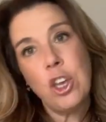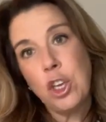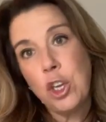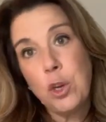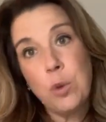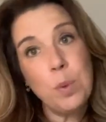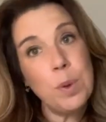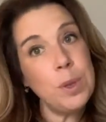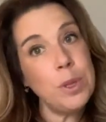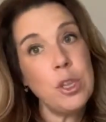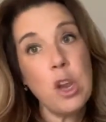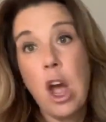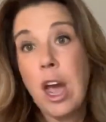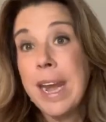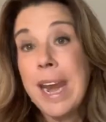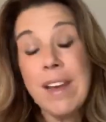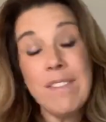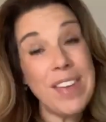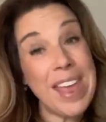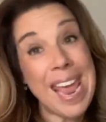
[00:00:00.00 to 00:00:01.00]
you will not
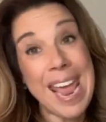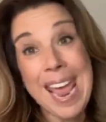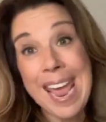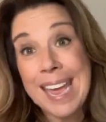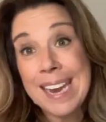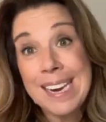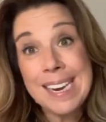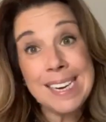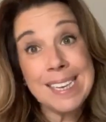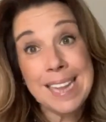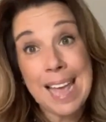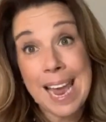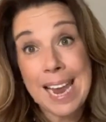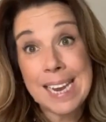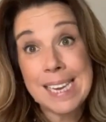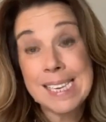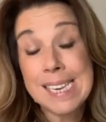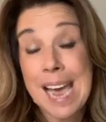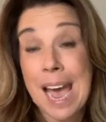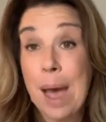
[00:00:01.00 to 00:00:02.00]
have any
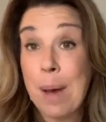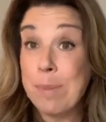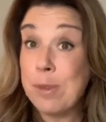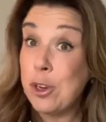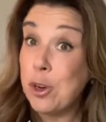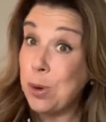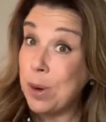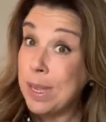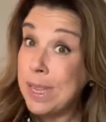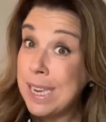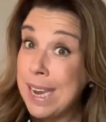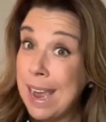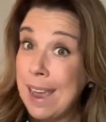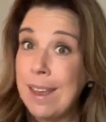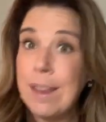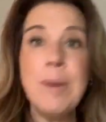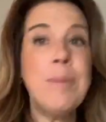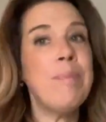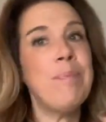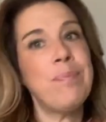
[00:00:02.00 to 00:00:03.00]
light during the
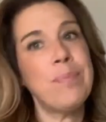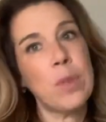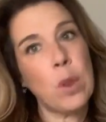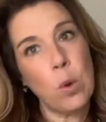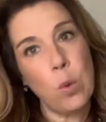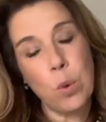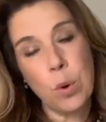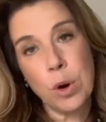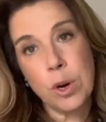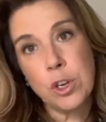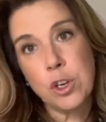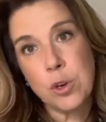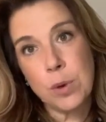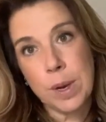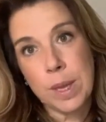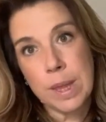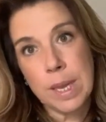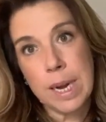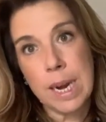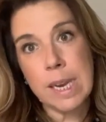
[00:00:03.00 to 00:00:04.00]
day or
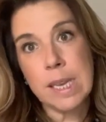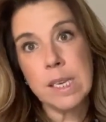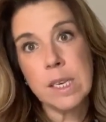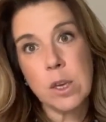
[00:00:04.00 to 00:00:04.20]
during the night.